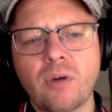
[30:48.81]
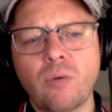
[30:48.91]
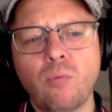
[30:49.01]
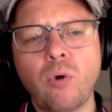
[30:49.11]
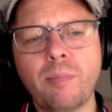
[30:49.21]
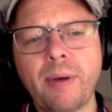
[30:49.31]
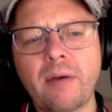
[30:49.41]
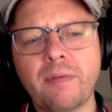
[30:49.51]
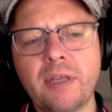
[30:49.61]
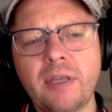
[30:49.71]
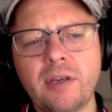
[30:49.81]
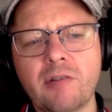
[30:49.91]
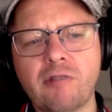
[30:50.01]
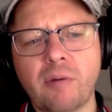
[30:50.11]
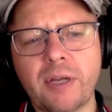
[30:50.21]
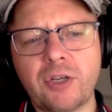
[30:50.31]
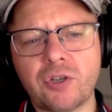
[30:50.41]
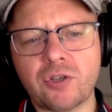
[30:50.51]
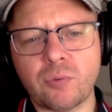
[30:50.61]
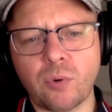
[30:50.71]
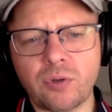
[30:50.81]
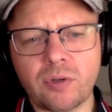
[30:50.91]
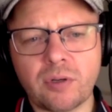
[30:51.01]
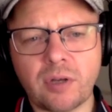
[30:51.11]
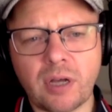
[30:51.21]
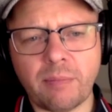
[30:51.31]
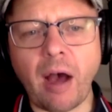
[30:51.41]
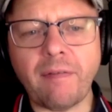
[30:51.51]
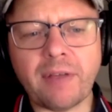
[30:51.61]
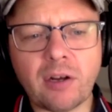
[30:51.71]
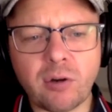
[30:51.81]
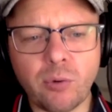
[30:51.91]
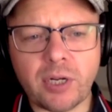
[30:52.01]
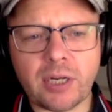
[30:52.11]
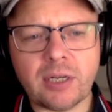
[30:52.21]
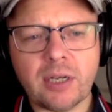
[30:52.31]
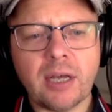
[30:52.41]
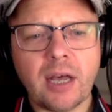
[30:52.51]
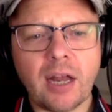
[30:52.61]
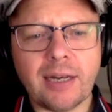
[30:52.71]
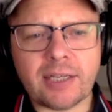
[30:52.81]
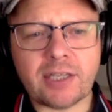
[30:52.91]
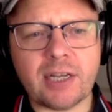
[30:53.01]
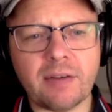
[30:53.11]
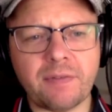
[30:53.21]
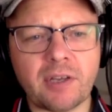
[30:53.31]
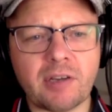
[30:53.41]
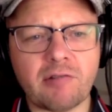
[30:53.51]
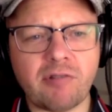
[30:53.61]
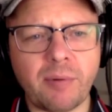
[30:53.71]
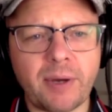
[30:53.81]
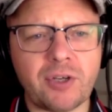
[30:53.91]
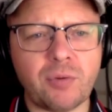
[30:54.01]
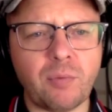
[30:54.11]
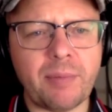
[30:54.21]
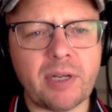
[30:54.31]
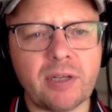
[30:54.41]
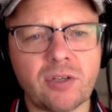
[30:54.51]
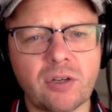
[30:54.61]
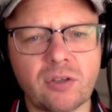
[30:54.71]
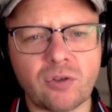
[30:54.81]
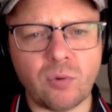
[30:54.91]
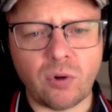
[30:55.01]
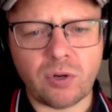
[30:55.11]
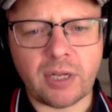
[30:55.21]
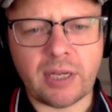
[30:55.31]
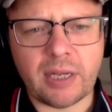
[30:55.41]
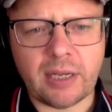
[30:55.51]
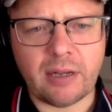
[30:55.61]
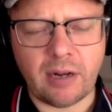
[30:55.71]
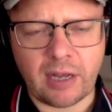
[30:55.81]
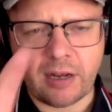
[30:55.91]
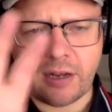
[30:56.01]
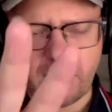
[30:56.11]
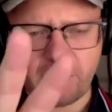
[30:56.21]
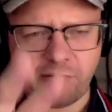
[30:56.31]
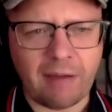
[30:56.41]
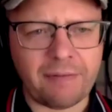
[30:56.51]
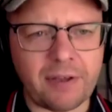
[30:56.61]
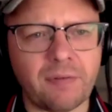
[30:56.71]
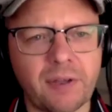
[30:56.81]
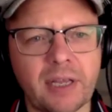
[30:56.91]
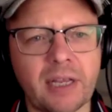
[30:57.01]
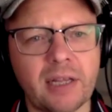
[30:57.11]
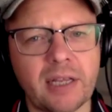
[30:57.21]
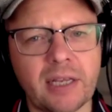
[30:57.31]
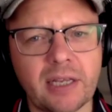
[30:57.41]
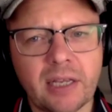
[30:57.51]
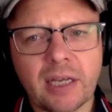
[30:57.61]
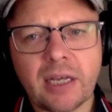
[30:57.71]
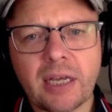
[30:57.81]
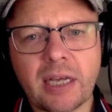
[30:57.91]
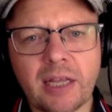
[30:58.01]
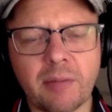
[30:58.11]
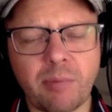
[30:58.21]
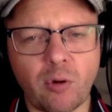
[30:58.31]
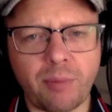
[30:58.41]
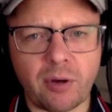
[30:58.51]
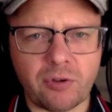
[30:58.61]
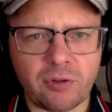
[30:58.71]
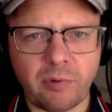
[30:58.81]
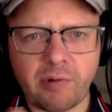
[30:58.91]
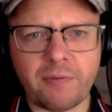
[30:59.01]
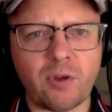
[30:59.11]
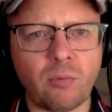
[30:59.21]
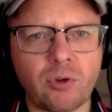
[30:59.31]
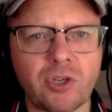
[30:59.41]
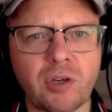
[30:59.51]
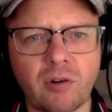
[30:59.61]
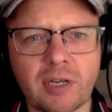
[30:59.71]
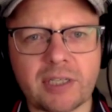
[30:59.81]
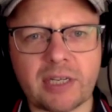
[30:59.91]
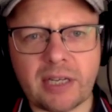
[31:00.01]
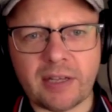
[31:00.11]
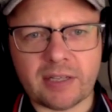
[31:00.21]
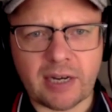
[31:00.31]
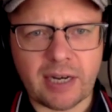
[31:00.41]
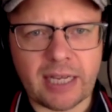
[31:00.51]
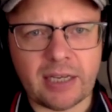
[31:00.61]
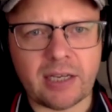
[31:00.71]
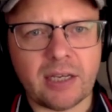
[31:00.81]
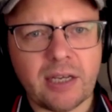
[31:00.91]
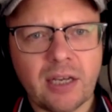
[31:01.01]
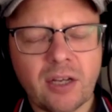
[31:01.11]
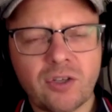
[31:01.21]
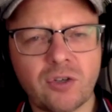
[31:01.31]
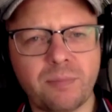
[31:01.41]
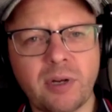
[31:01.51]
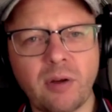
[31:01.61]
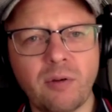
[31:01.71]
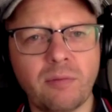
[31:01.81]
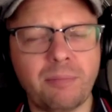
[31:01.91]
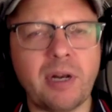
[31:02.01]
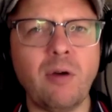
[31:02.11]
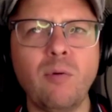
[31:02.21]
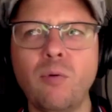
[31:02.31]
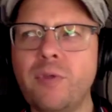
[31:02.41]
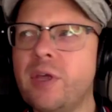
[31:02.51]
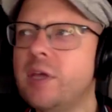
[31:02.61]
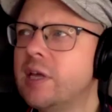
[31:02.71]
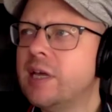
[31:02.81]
what about the Croatia squad? I've included a listing of the Croatia women's squad, like a graphic of it in the blog post. So wherever you're watching or listening, there's a link just below all the